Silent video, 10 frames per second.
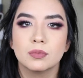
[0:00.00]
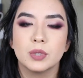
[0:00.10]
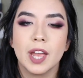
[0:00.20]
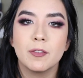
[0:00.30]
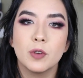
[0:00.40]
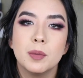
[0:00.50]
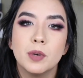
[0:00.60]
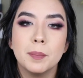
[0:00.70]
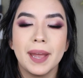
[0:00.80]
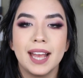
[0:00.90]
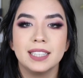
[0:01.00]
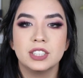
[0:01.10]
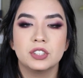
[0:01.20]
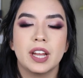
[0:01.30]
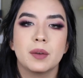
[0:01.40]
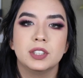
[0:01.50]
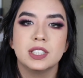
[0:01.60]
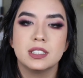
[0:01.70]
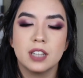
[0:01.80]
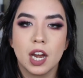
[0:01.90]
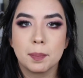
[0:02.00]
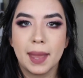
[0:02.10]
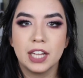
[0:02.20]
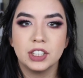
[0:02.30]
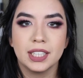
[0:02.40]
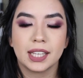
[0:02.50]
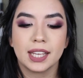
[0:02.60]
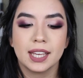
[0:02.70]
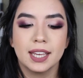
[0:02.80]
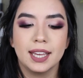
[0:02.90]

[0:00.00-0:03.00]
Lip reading: We have one more palette to try, which is Dark Magic,